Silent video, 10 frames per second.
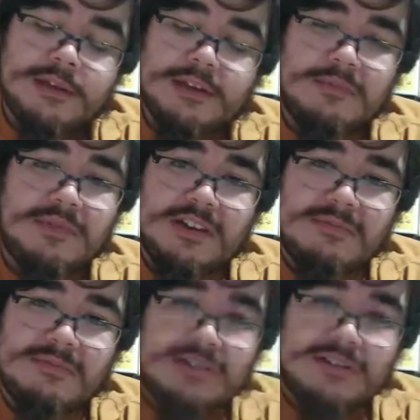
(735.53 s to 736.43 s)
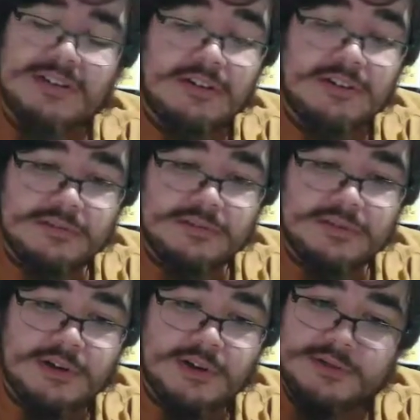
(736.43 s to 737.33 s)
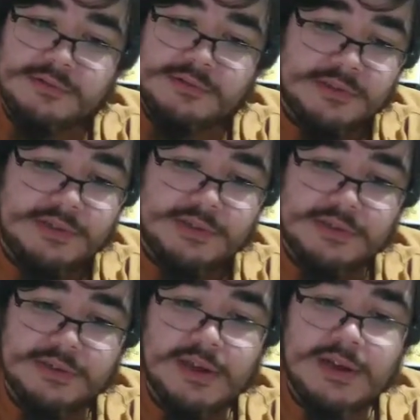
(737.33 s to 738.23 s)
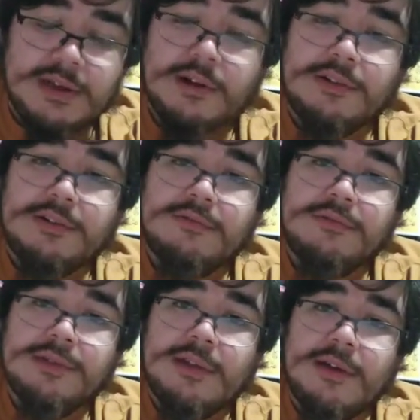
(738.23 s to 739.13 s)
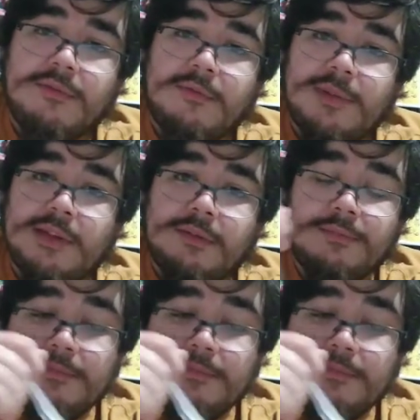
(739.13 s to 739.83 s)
Something about seeing cartoons. Cartoons there for me.